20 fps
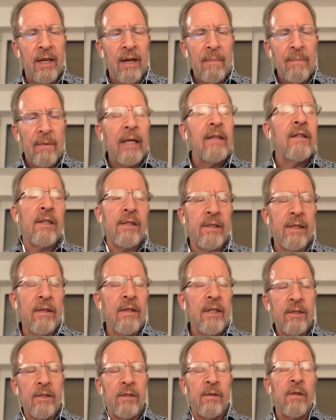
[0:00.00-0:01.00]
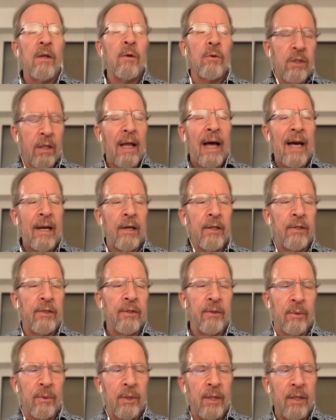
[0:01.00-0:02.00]
And those latter
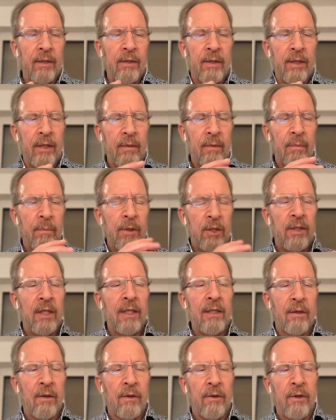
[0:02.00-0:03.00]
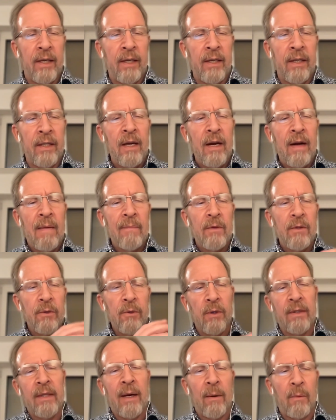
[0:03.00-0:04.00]
two, the machine learning,
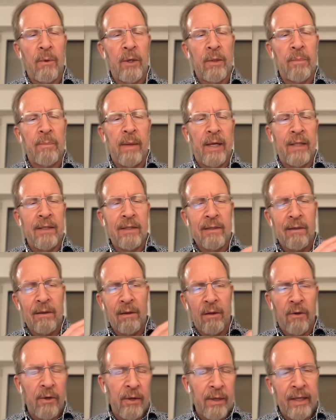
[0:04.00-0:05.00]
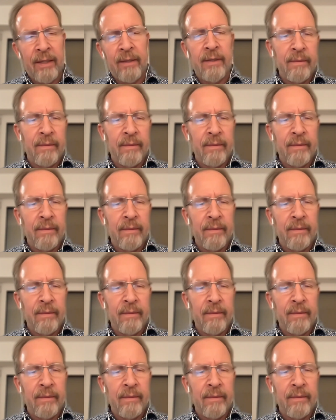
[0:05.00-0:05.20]
neural network based learning